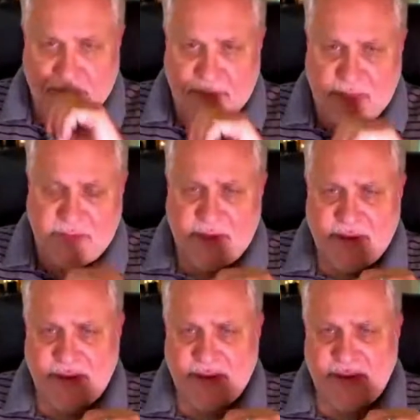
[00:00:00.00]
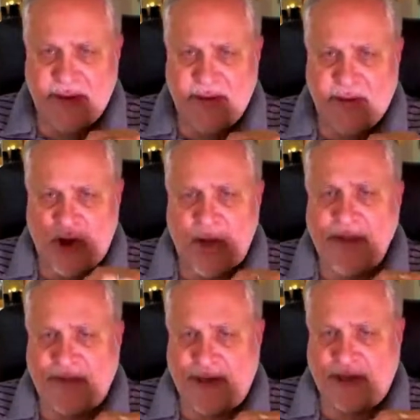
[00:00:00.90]
the home
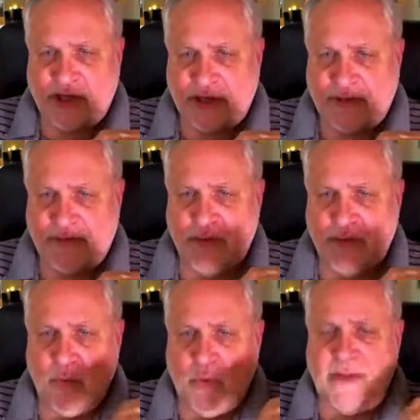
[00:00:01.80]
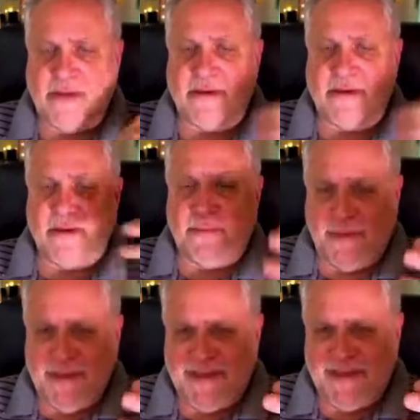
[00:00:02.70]
inspection, once it's
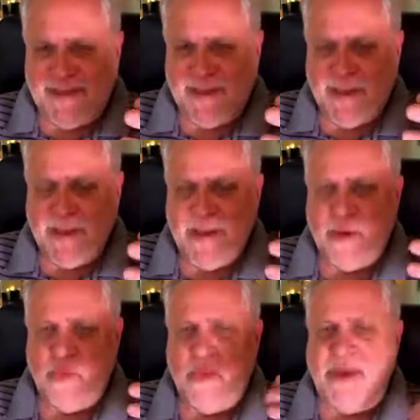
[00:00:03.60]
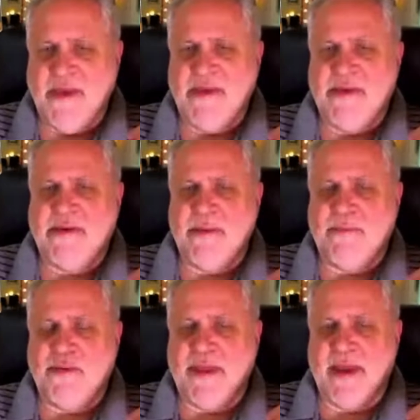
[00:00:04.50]
completed, we
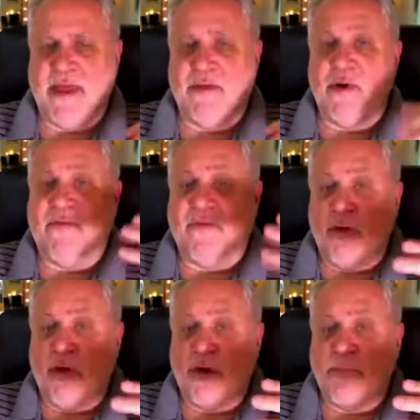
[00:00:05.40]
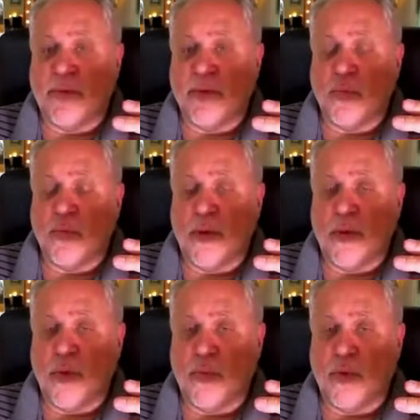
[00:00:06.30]
put together a form
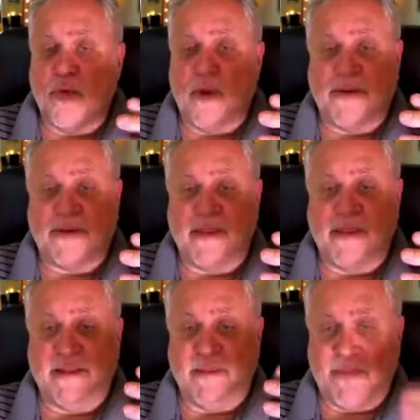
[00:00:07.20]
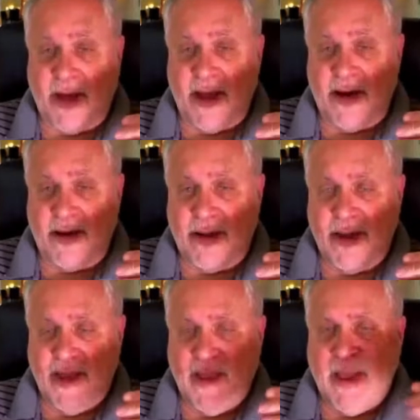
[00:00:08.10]
when we're representing the buyer,
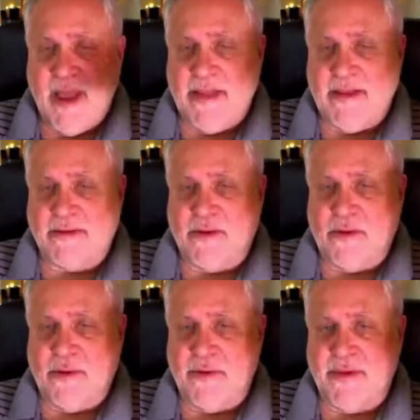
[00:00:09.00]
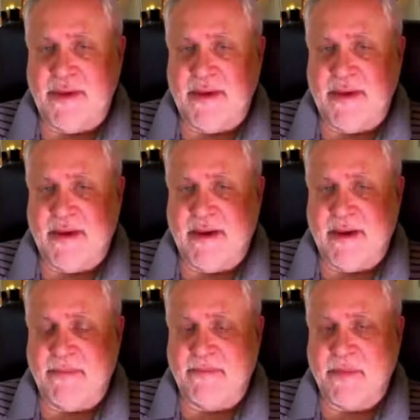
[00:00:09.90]
and it's called the
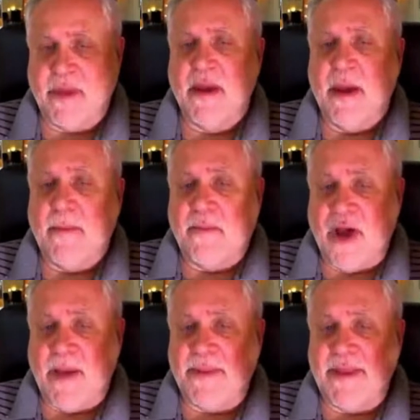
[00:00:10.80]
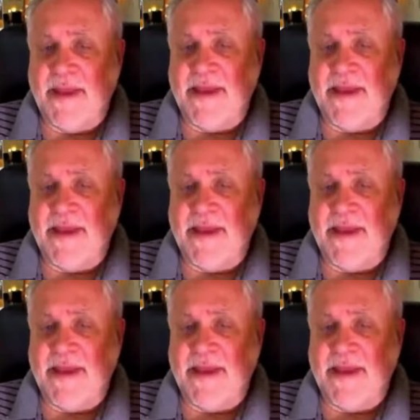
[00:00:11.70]
Property